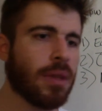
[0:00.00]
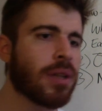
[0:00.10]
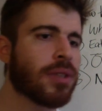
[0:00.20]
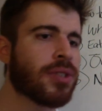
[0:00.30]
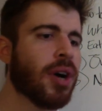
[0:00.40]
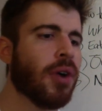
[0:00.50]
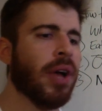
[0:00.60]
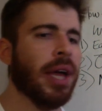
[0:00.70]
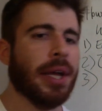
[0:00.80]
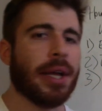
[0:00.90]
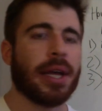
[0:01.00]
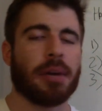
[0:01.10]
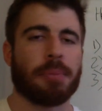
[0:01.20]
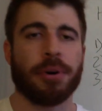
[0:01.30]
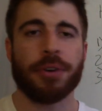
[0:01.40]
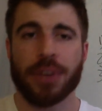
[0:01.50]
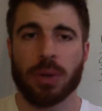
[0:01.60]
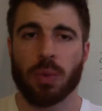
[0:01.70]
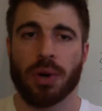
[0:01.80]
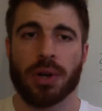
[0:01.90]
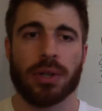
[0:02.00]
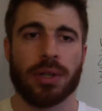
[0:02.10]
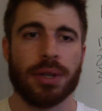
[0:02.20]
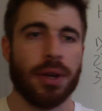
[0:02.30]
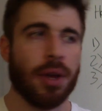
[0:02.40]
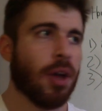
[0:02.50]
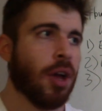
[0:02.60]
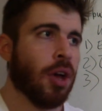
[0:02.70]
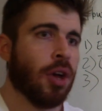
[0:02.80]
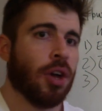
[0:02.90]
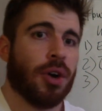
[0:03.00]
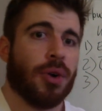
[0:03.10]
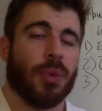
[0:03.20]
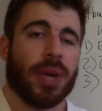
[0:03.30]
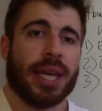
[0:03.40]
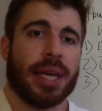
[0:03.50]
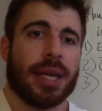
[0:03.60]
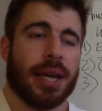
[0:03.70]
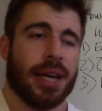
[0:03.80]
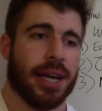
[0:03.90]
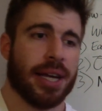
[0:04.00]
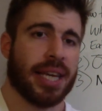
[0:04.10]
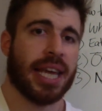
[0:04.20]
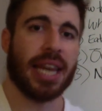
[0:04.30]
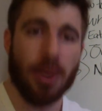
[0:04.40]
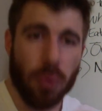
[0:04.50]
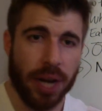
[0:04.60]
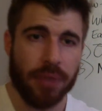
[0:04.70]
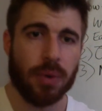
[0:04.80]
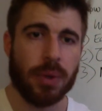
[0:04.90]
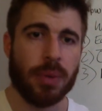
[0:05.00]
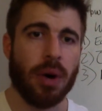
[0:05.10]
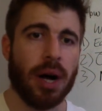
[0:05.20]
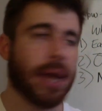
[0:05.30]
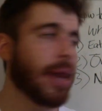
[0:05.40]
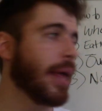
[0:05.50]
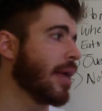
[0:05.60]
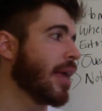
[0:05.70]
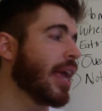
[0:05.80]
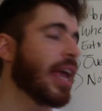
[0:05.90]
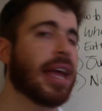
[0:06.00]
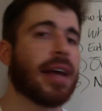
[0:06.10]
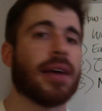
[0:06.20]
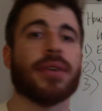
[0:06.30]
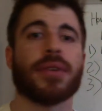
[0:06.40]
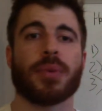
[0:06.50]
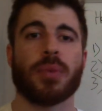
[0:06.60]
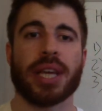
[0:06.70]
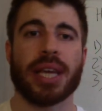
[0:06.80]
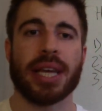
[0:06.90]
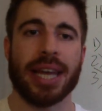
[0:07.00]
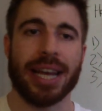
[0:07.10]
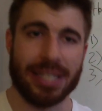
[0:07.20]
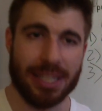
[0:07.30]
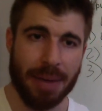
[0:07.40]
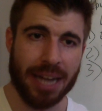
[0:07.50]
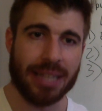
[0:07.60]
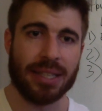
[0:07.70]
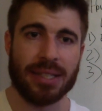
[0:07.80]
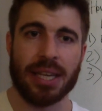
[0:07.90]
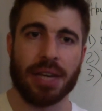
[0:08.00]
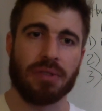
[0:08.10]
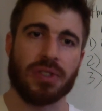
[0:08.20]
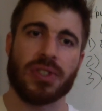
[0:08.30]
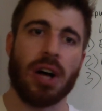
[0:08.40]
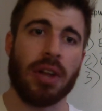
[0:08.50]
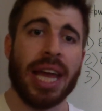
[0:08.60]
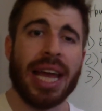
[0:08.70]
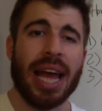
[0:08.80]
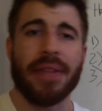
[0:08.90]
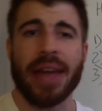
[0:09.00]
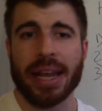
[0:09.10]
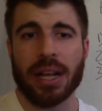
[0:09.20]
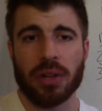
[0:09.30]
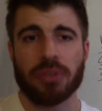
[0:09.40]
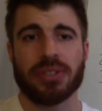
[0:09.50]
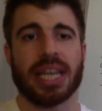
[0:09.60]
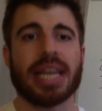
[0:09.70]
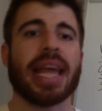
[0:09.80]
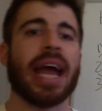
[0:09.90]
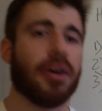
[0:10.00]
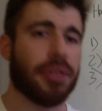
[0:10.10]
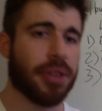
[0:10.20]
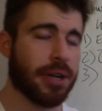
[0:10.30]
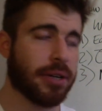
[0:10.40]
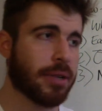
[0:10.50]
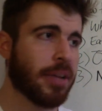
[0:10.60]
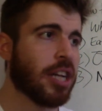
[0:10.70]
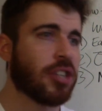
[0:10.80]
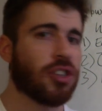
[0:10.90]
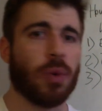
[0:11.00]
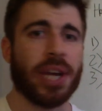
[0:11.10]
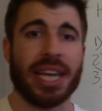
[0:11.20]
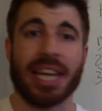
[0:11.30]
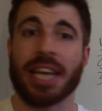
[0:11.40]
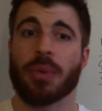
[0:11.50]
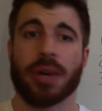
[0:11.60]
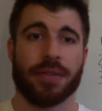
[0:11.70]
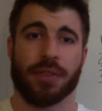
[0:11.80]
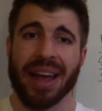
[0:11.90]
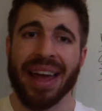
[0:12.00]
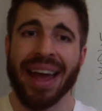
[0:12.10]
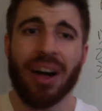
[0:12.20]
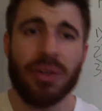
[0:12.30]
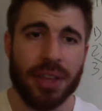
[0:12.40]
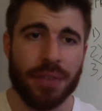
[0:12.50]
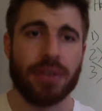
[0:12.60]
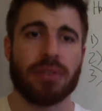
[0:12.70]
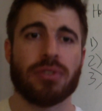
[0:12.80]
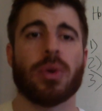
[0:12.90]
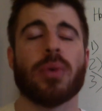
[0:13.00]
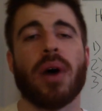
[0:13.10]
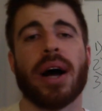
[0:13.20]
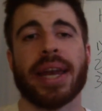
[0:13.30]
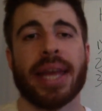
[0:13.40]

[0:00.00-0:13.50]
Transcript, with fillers: So in a perfect world, we can eat whatever we want, and we can expect to see a result. And that includes eating healthier. So we can eat whatever healthy foods we want